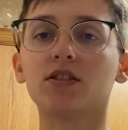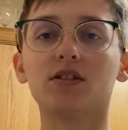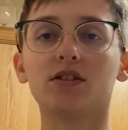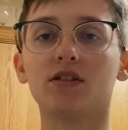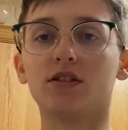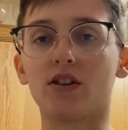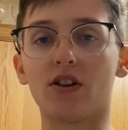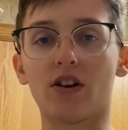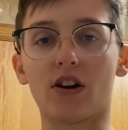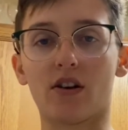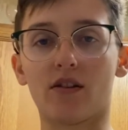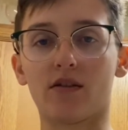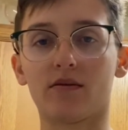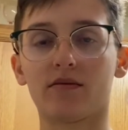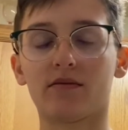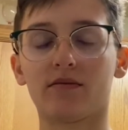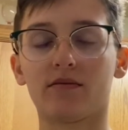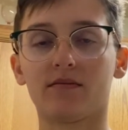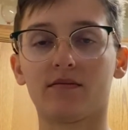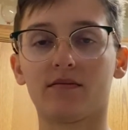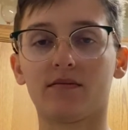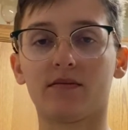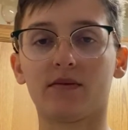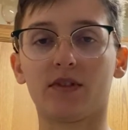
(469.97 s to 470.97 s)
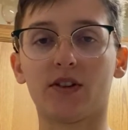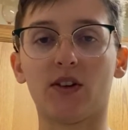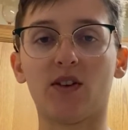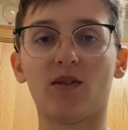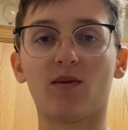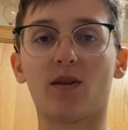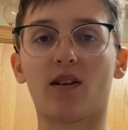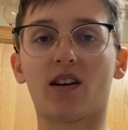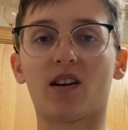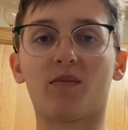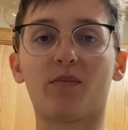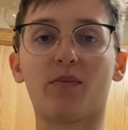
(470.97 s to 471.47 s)
you know, you
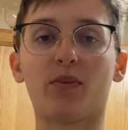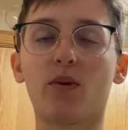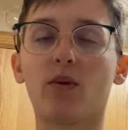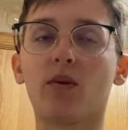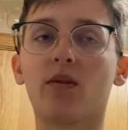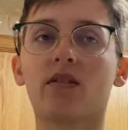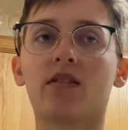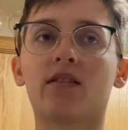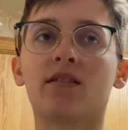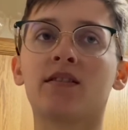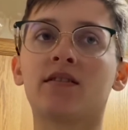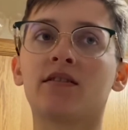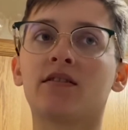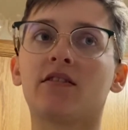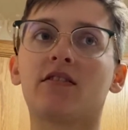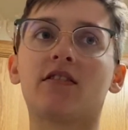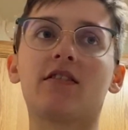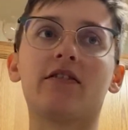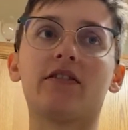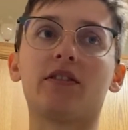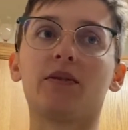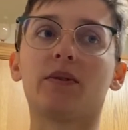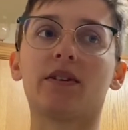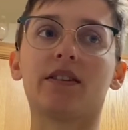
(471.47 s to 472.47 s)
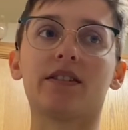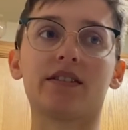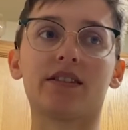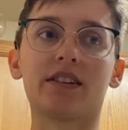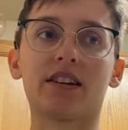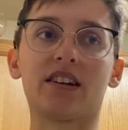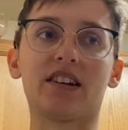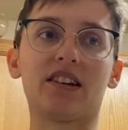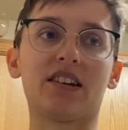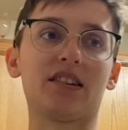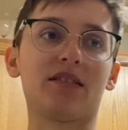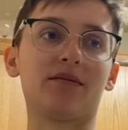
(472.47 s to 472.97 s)
are born, or if you want to
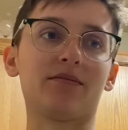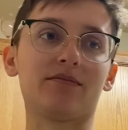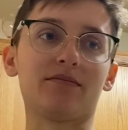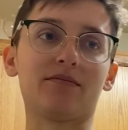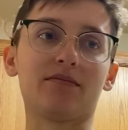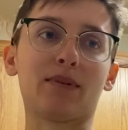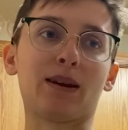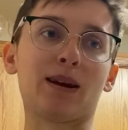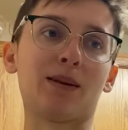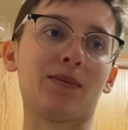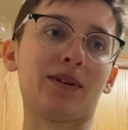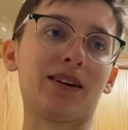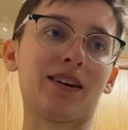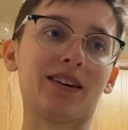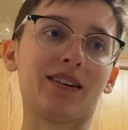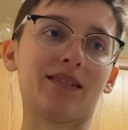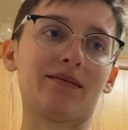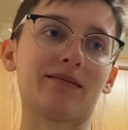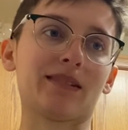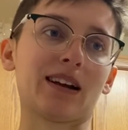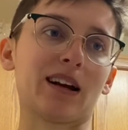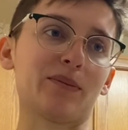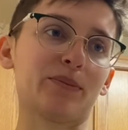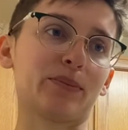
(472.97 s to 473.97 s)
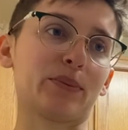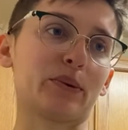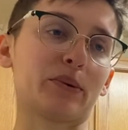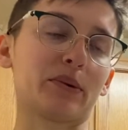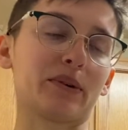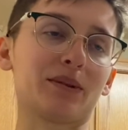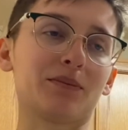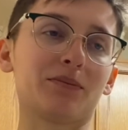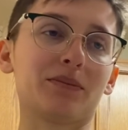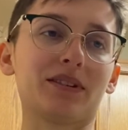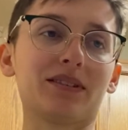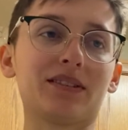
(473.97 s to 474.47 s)
say maybe not
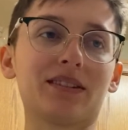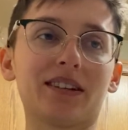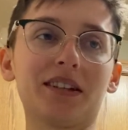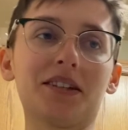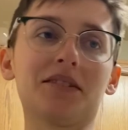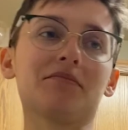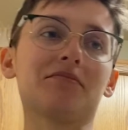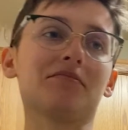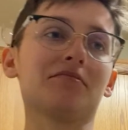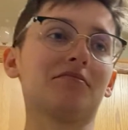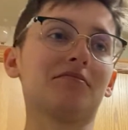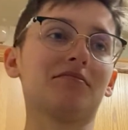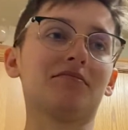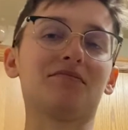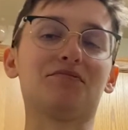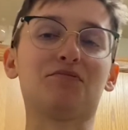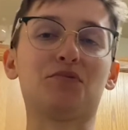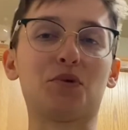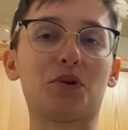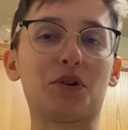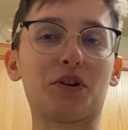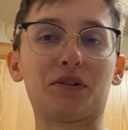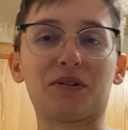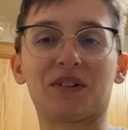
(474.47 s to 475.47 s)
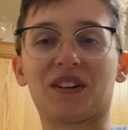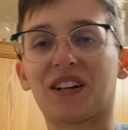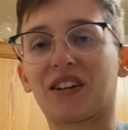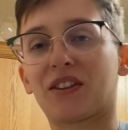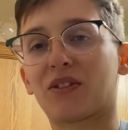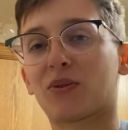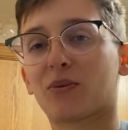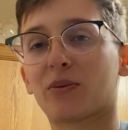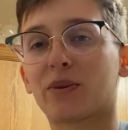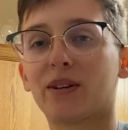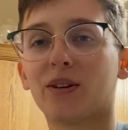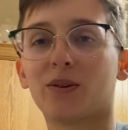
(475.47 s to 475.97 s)
born, but like when you're like
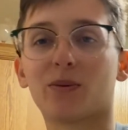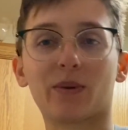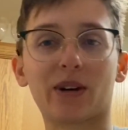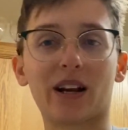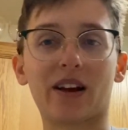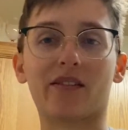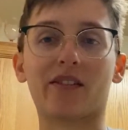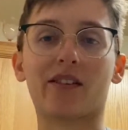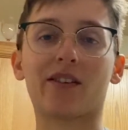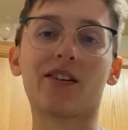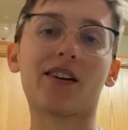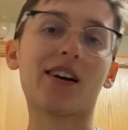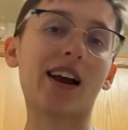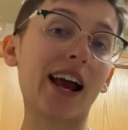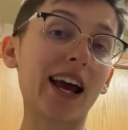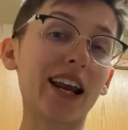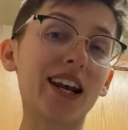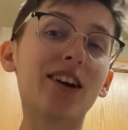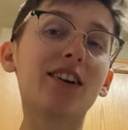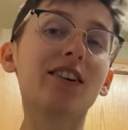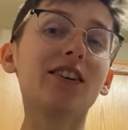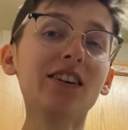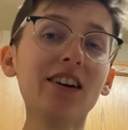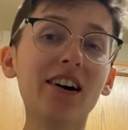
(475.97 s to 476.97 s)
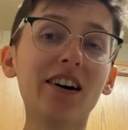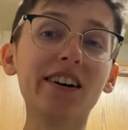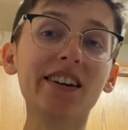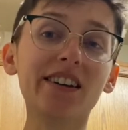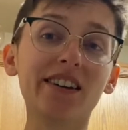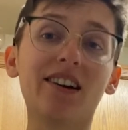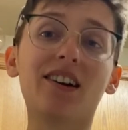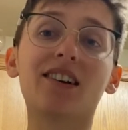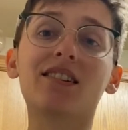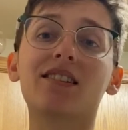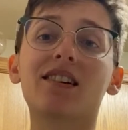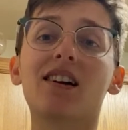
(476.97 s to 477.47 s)
3 or whatever, at a young
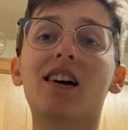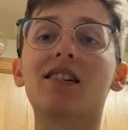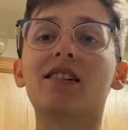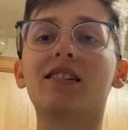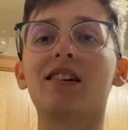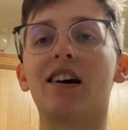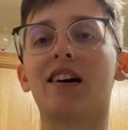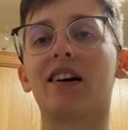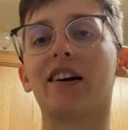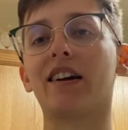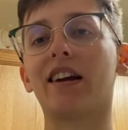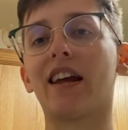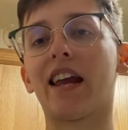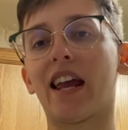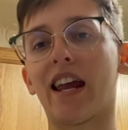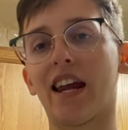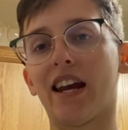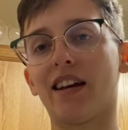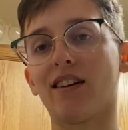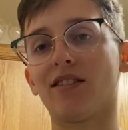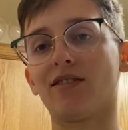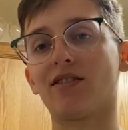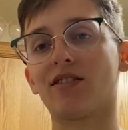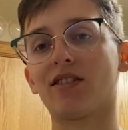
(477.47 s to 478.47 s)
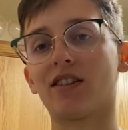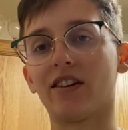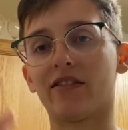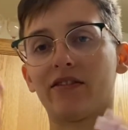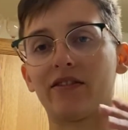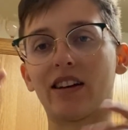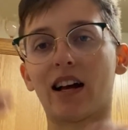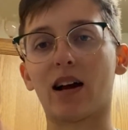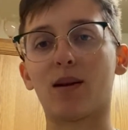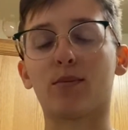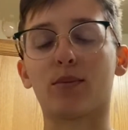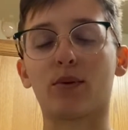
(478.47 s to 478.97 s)
age, if
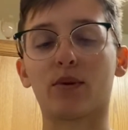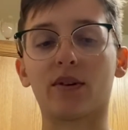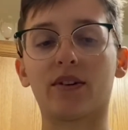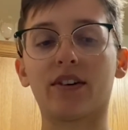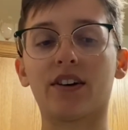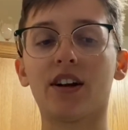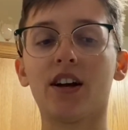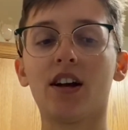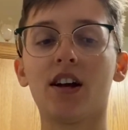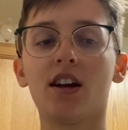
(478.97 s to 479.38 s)
not born,